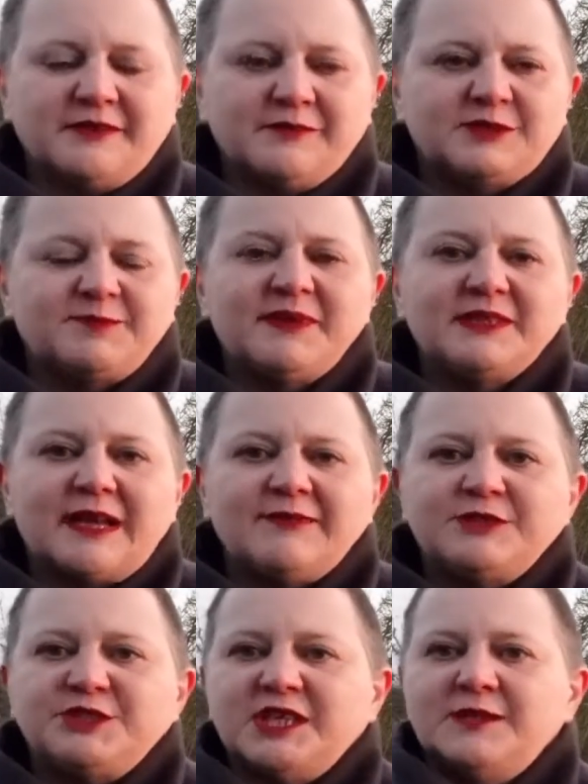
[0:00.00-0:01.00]
was built
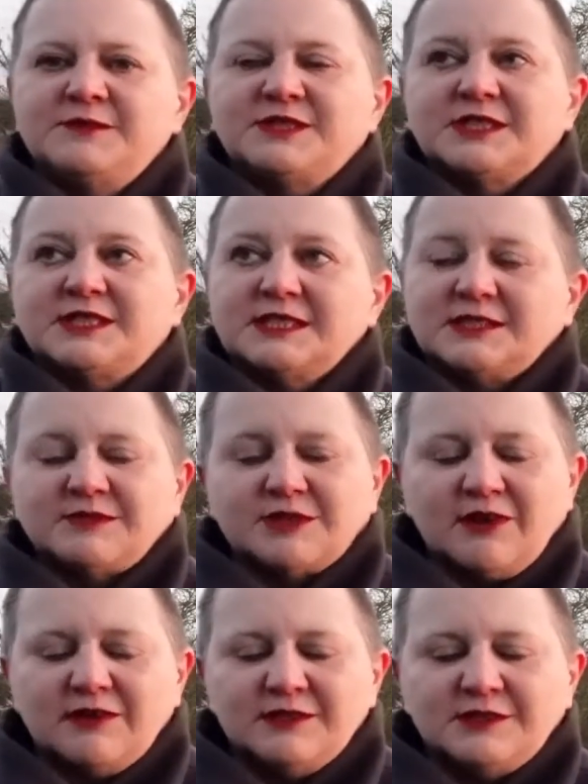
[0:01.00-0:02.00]
after James VI of
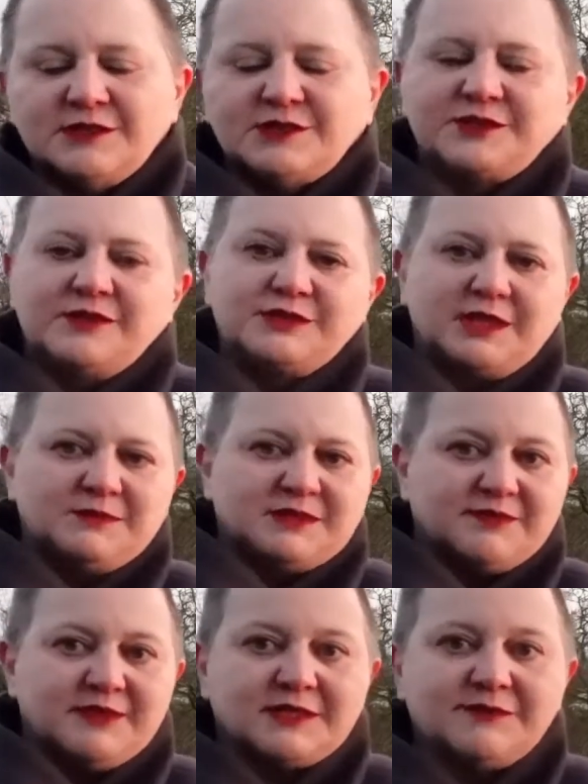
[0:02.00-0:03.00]
Scotland, stroke James
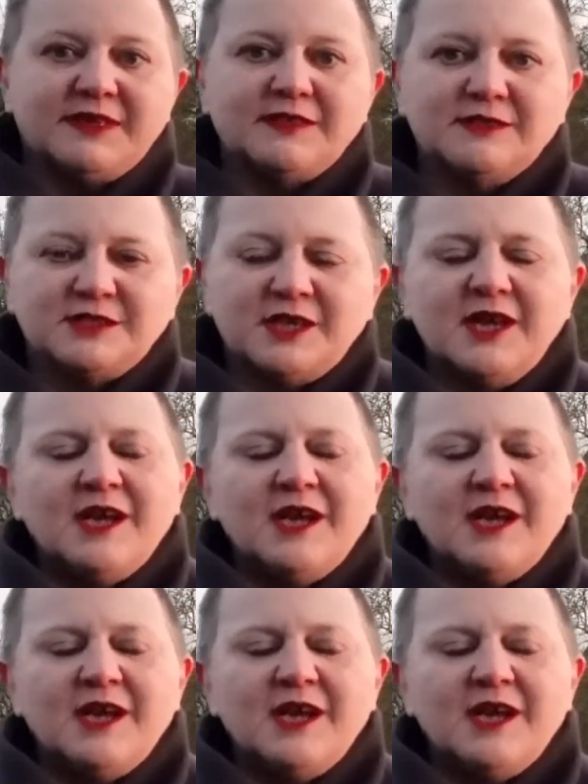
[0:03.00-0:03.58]
I of England,